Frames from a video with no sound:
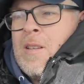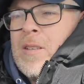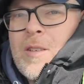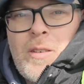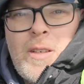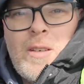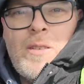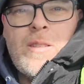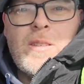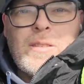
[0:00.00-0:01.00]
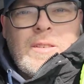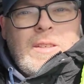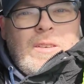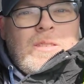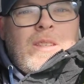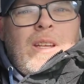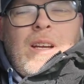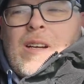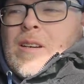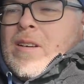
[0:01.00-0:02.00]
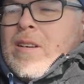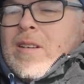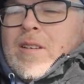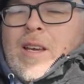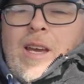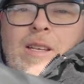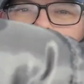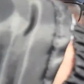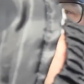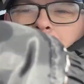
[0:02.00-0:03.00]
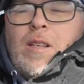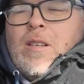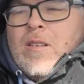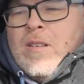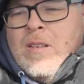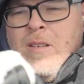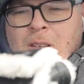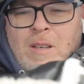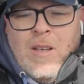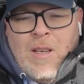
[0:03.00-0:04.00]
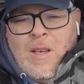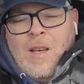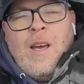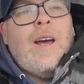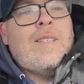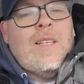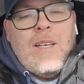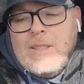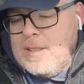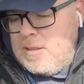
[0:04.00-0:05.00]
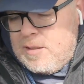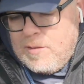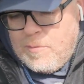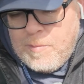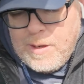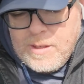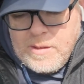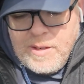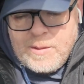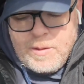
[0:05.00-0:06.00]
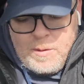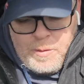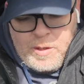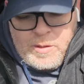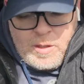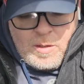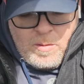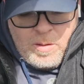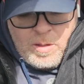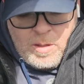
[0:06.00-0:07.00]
The screen goes in there, hands go in here. It's nice. Made this investment a couple years ago.